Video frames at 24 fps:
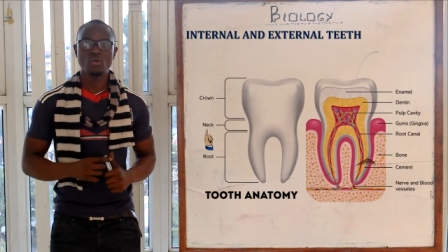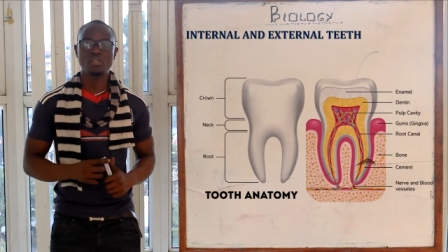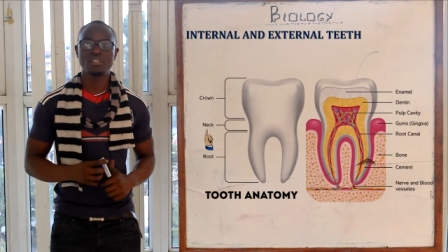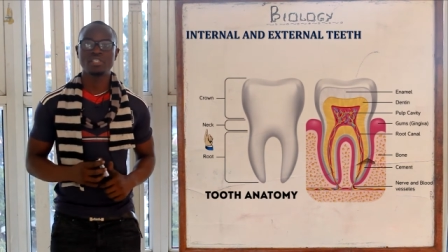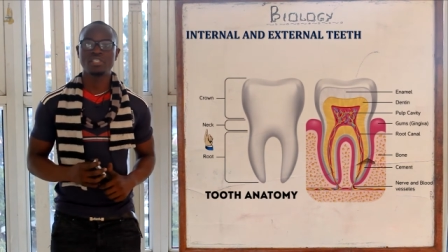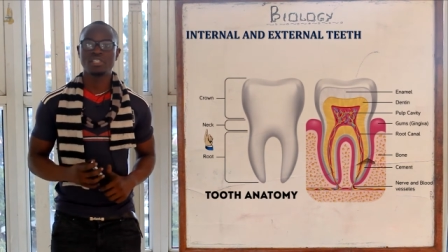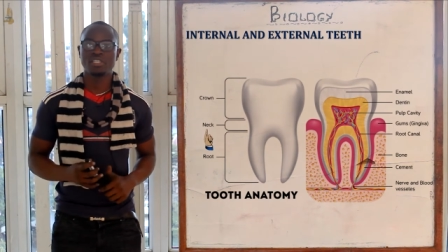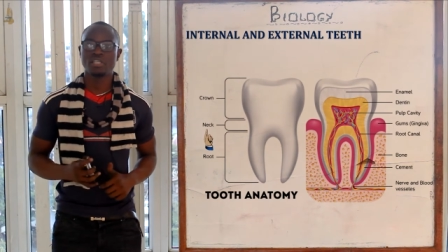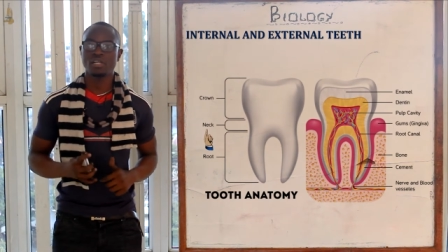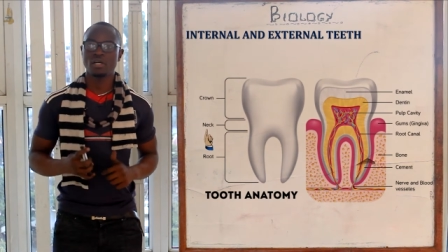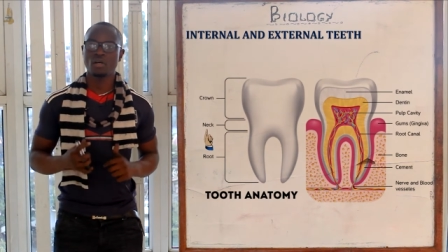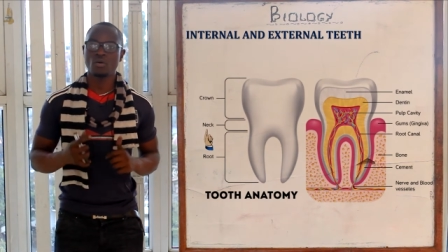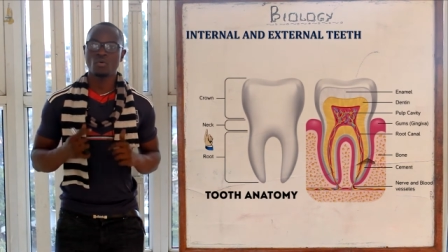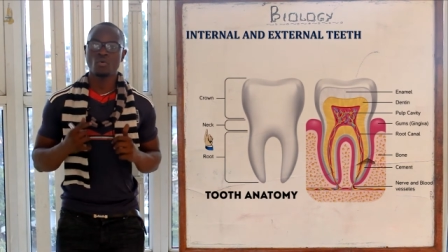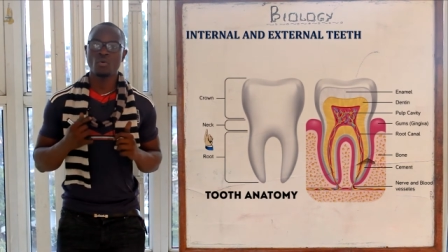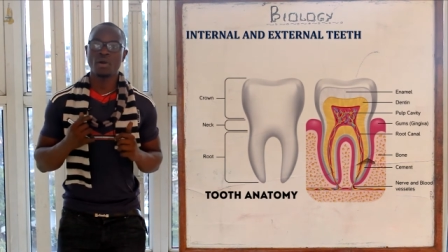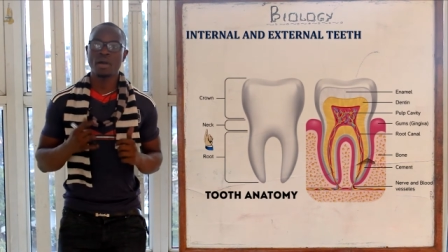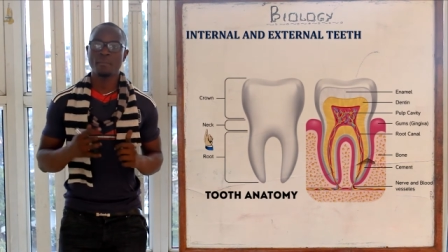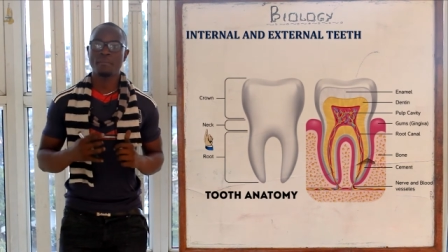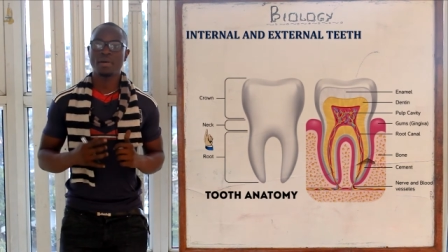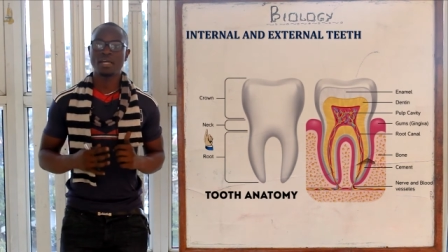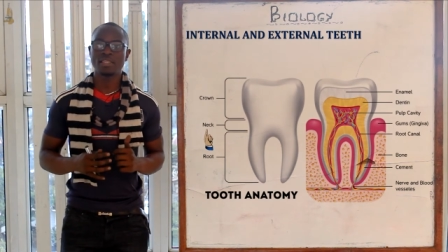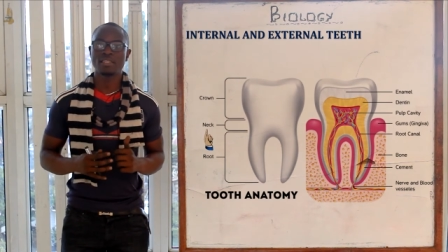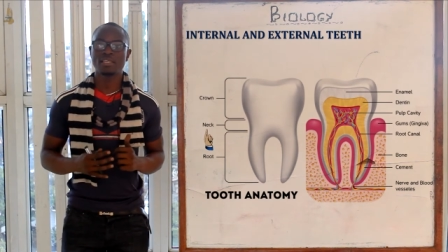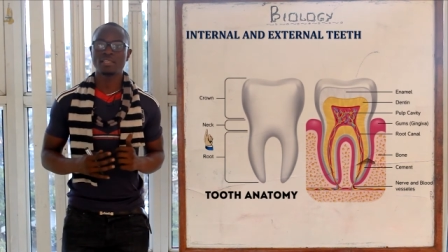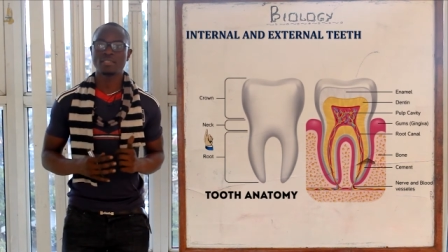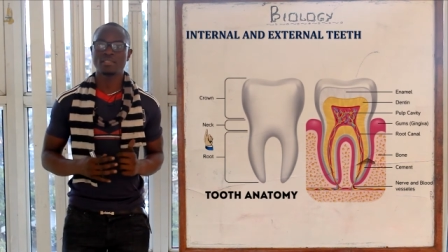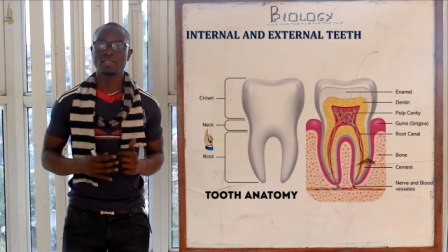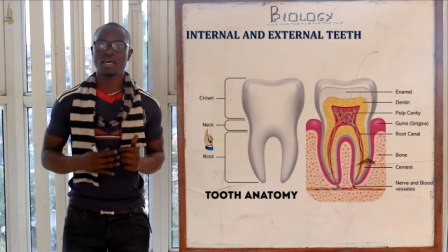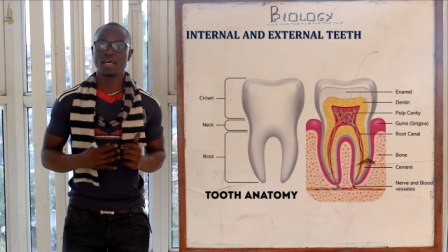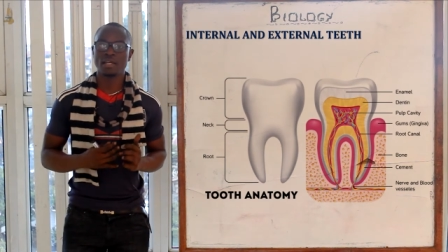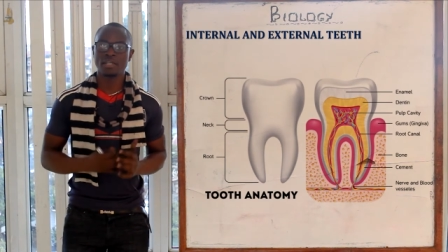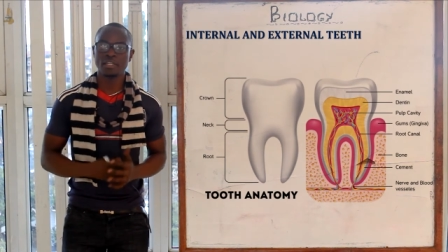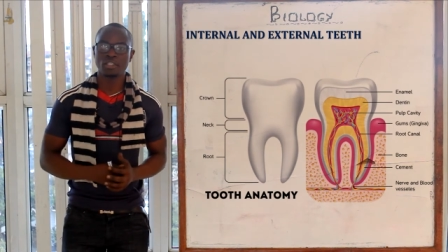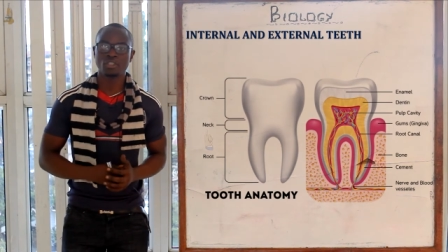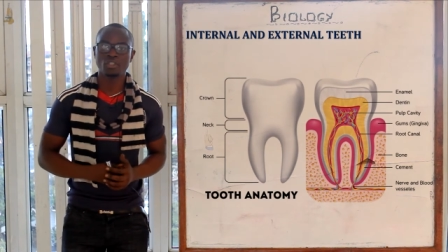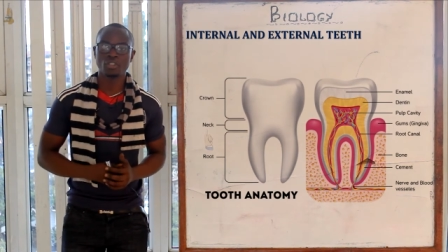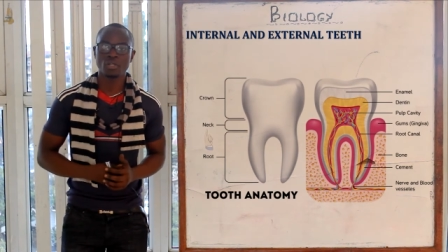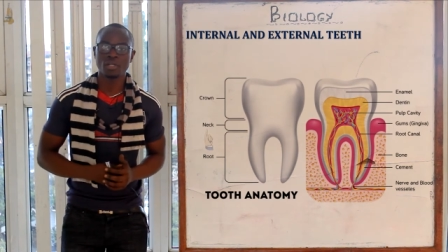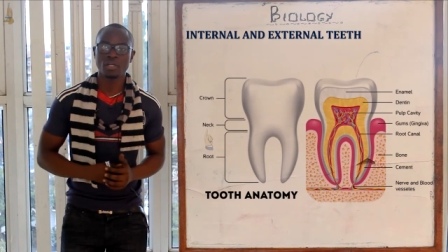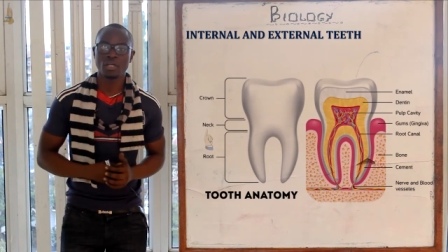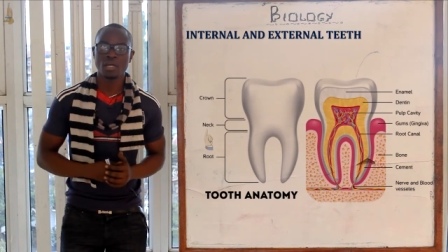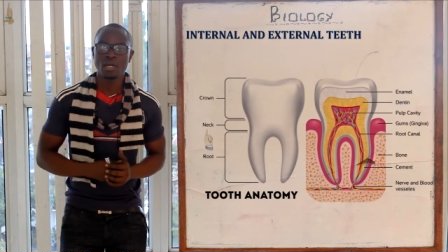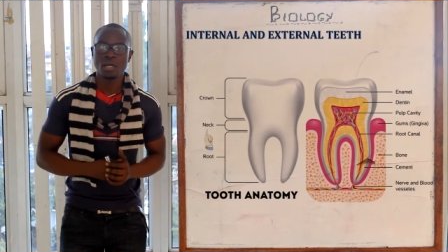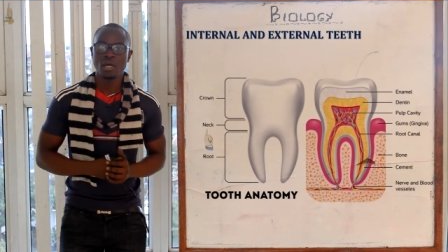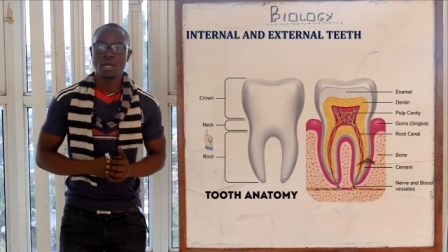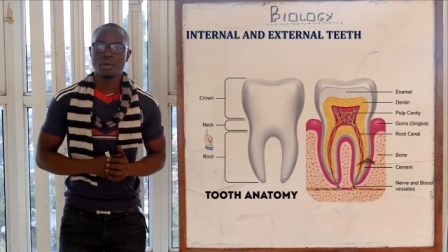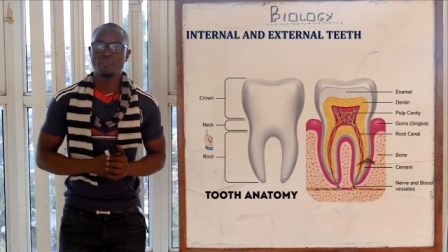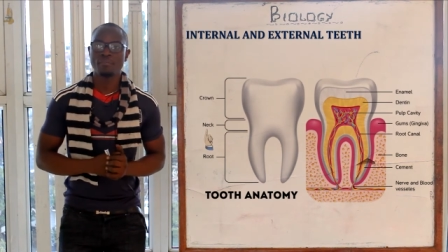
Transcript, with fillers: which whereby this is a region